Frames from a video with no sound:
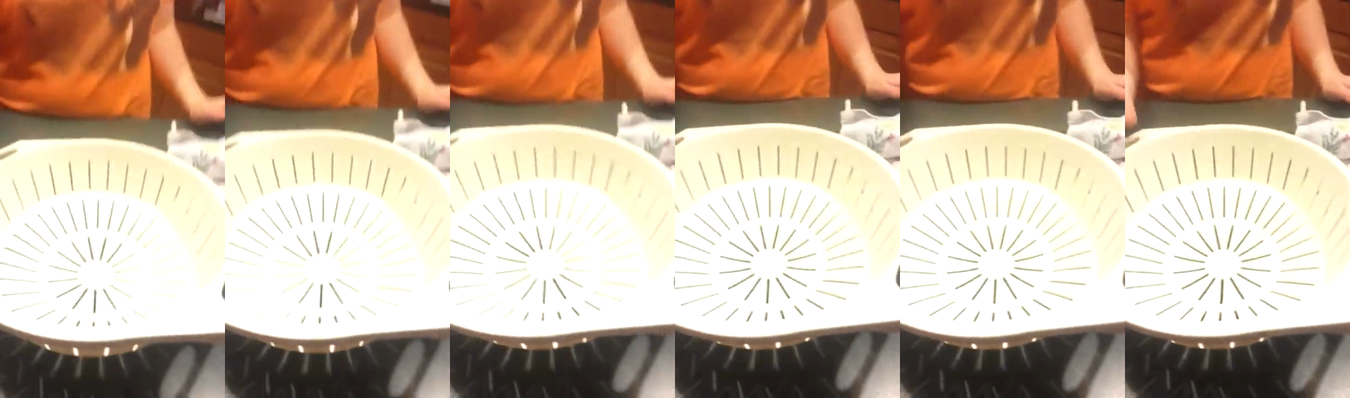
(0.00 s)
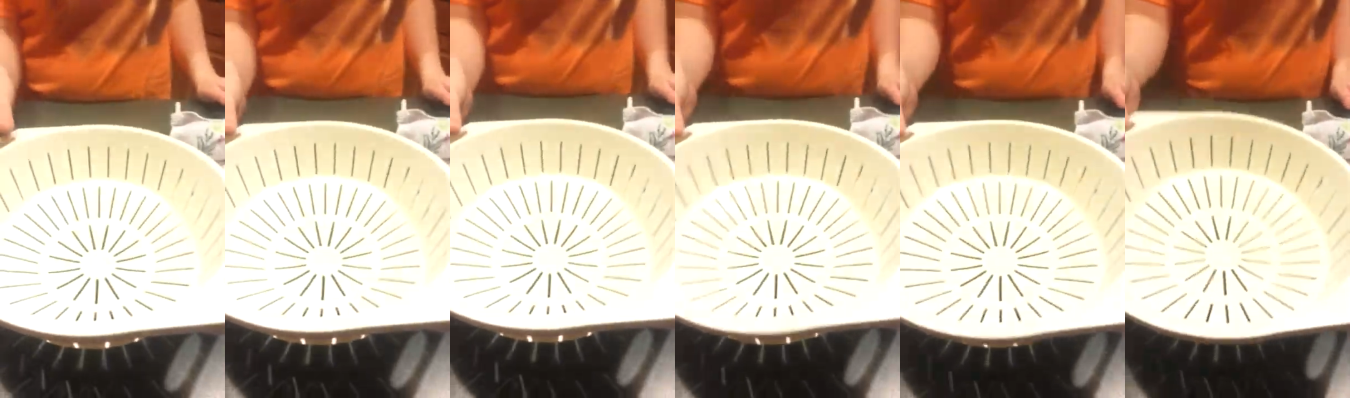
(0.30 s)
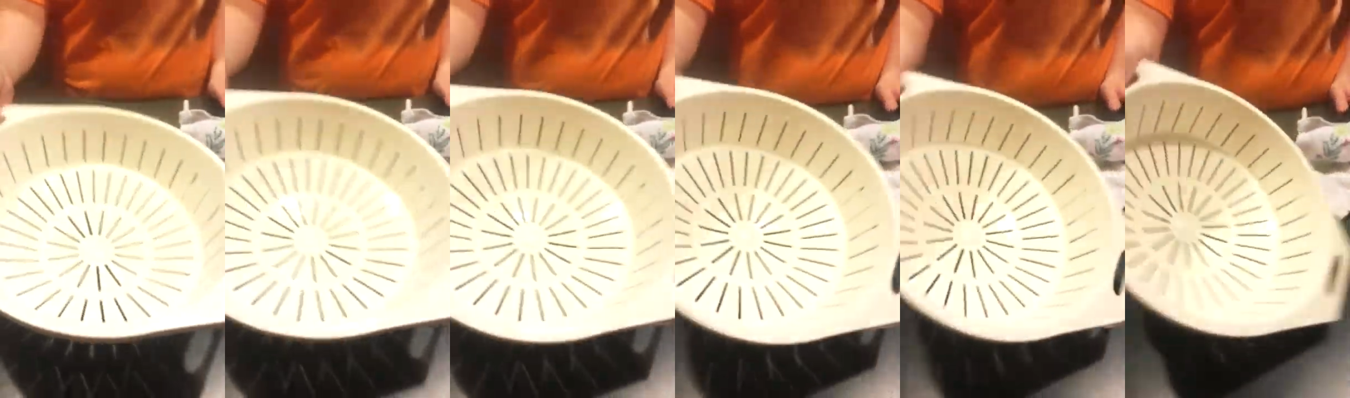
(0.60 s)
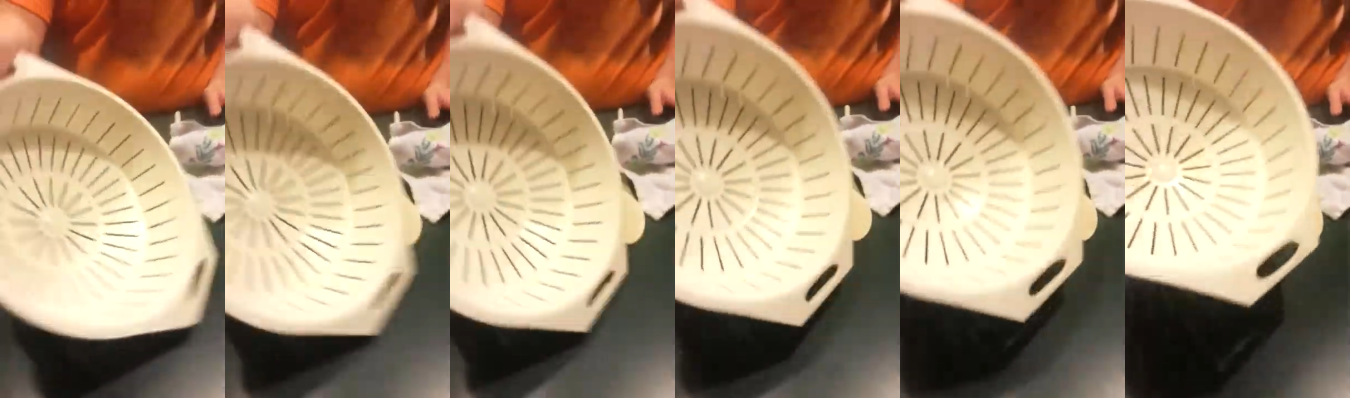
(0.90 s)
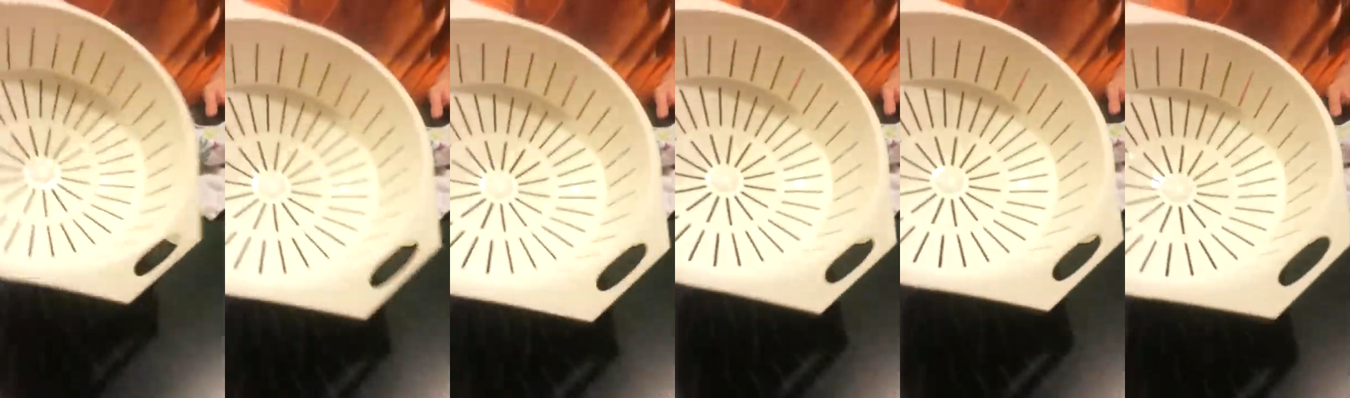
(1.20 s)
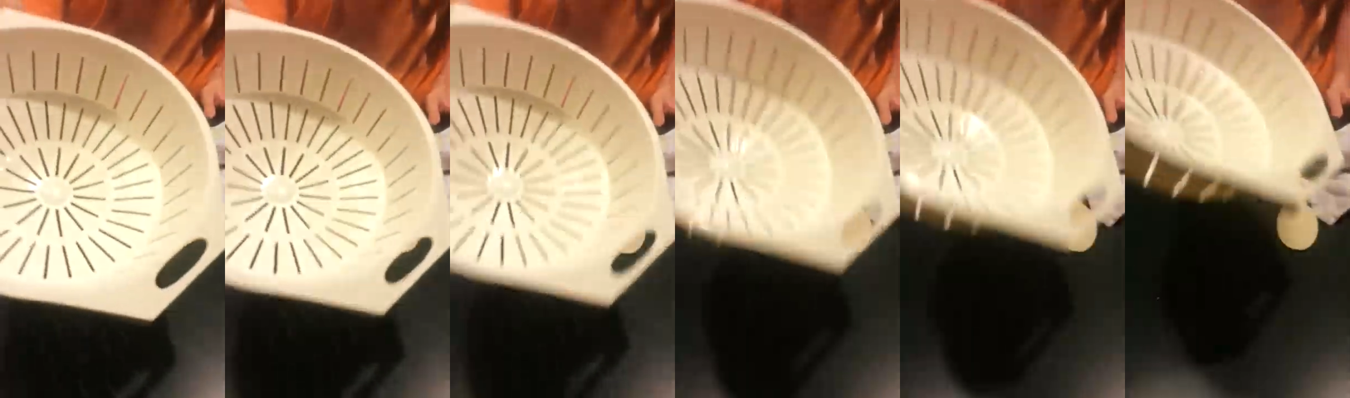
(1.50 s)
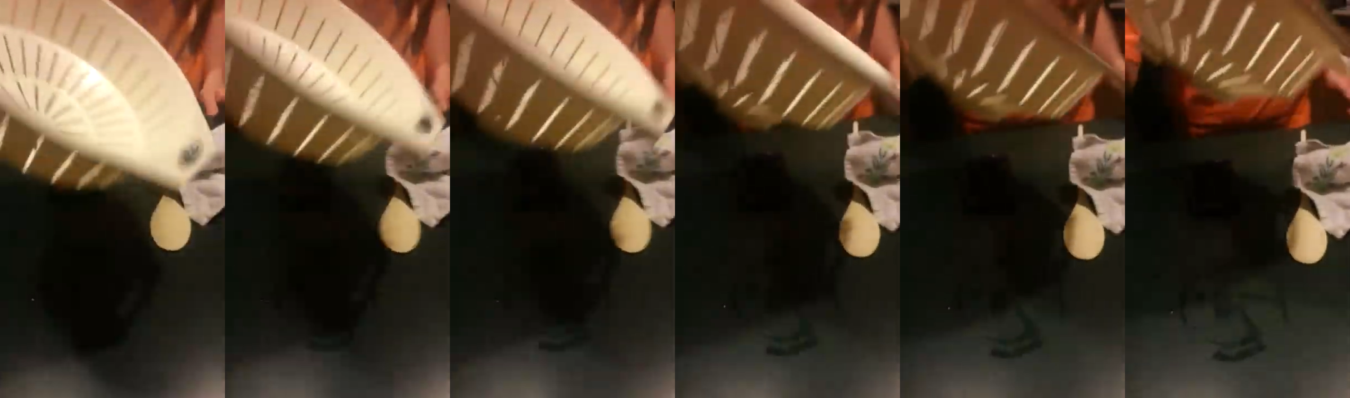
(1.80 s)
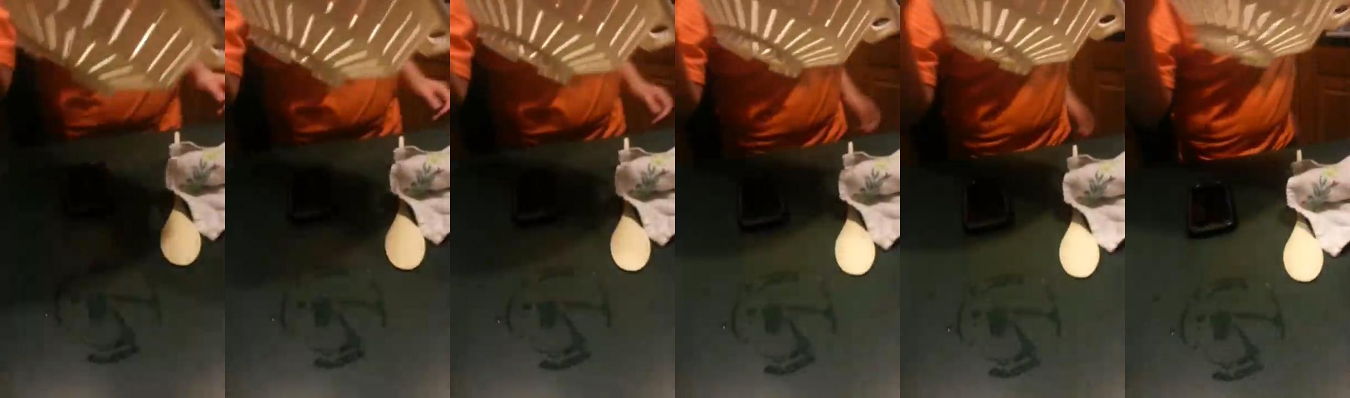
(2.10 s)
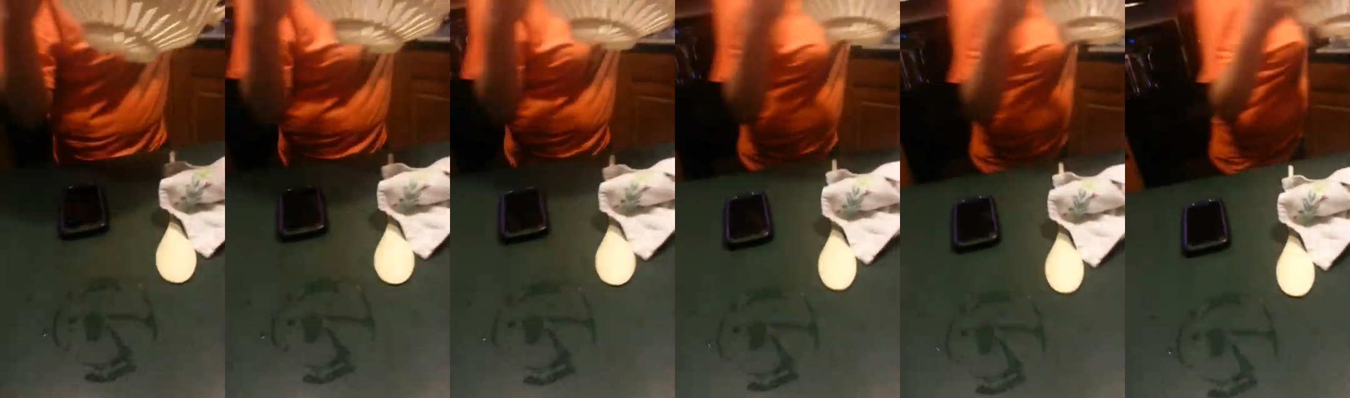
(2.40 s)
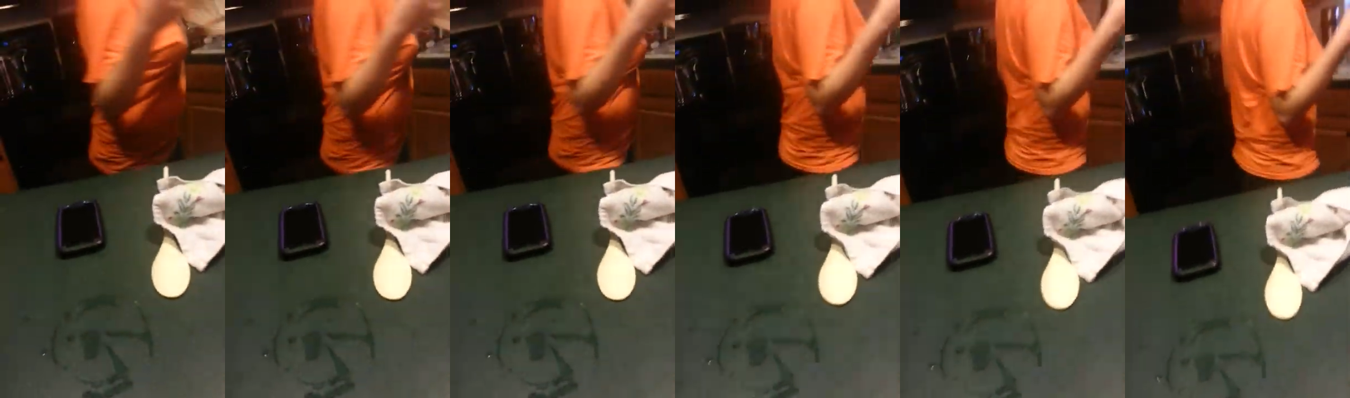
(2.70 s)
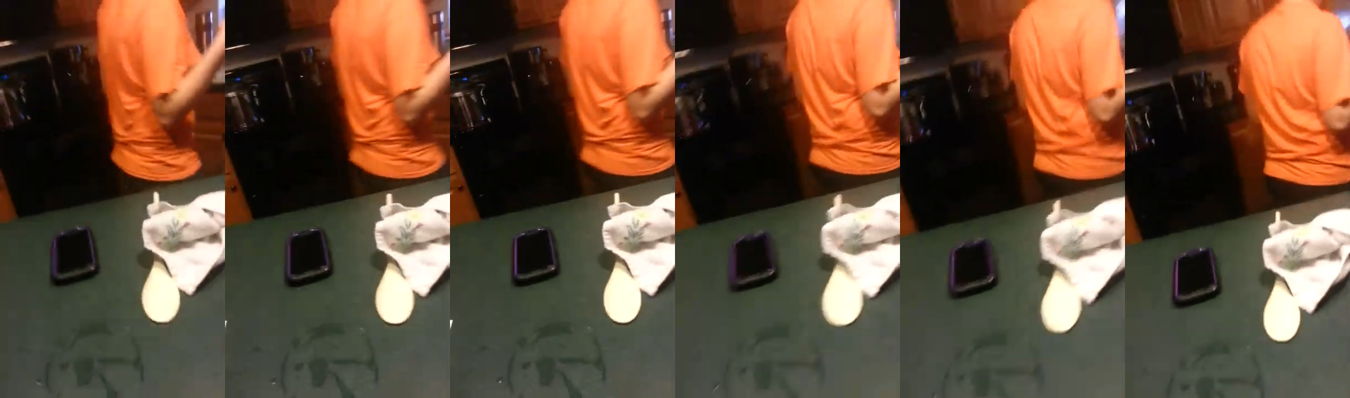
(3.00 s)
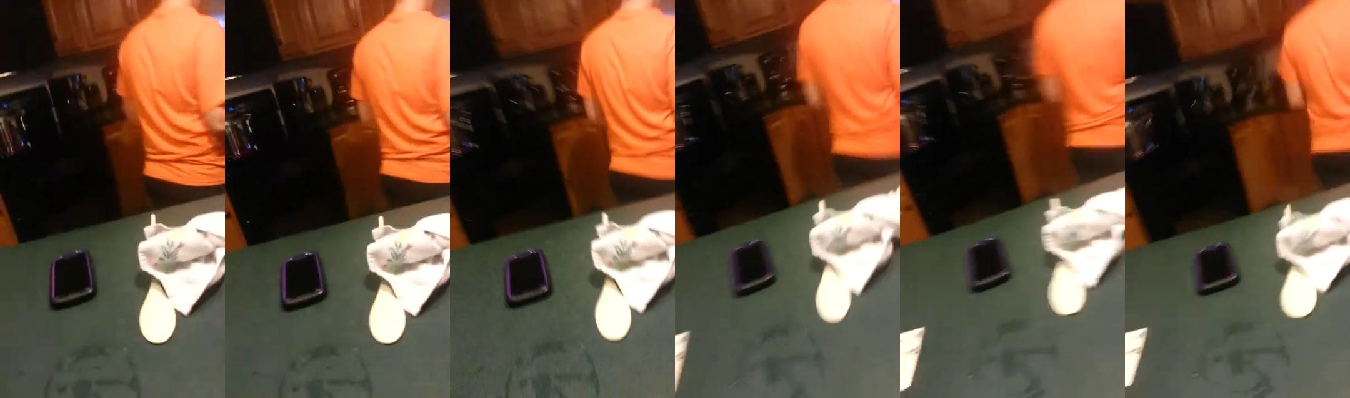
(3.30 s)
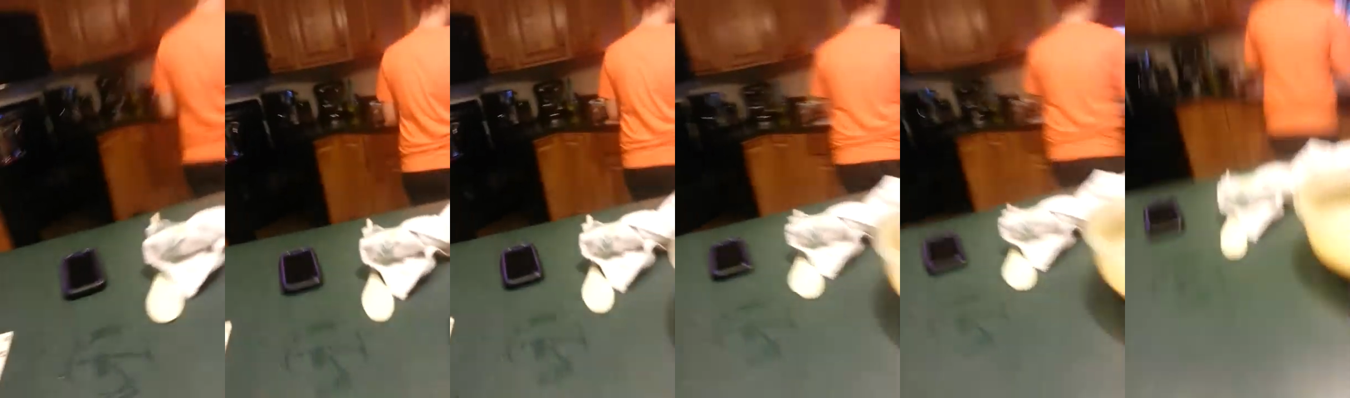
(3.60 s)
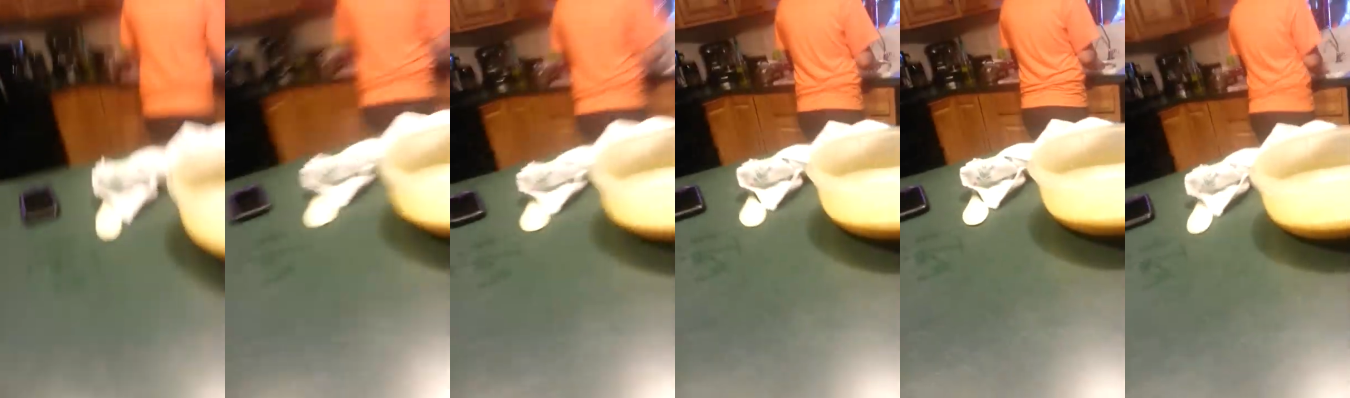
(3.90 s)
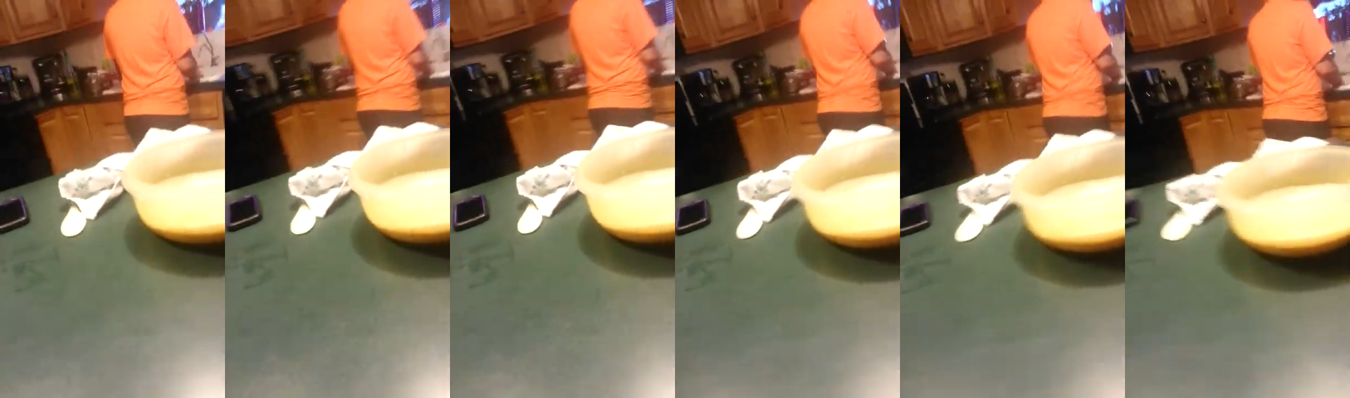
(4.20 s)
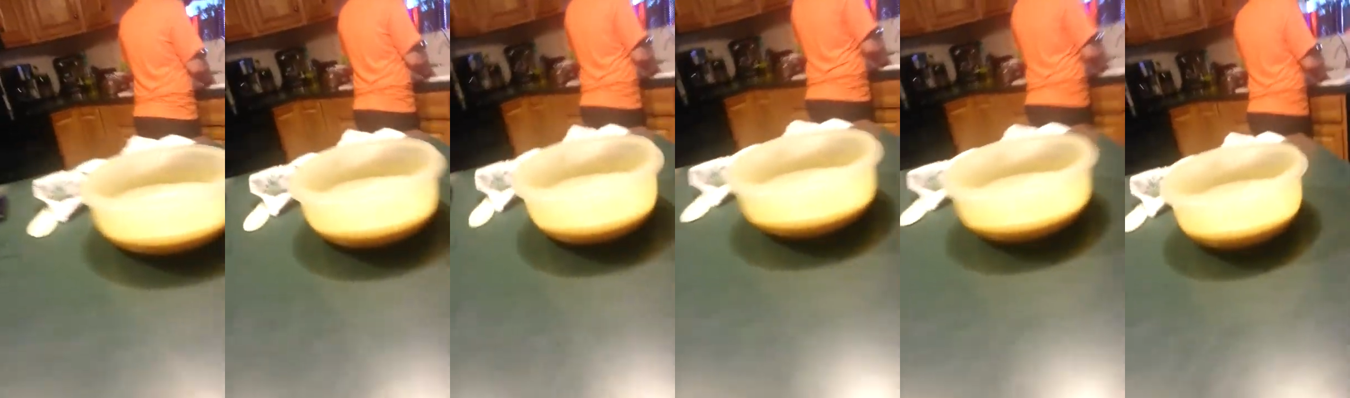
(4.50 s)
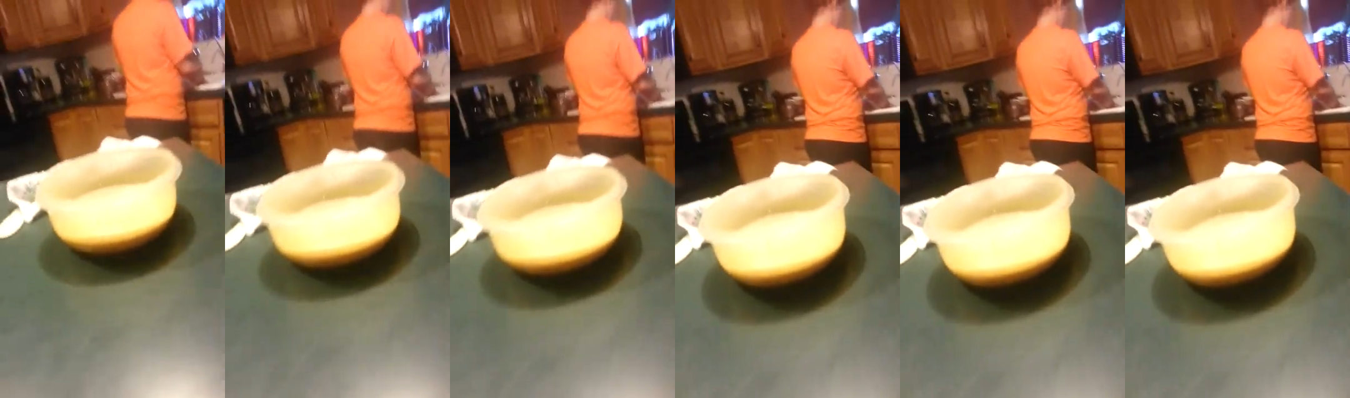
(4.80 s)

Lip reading: Nobody's mouth can be seen.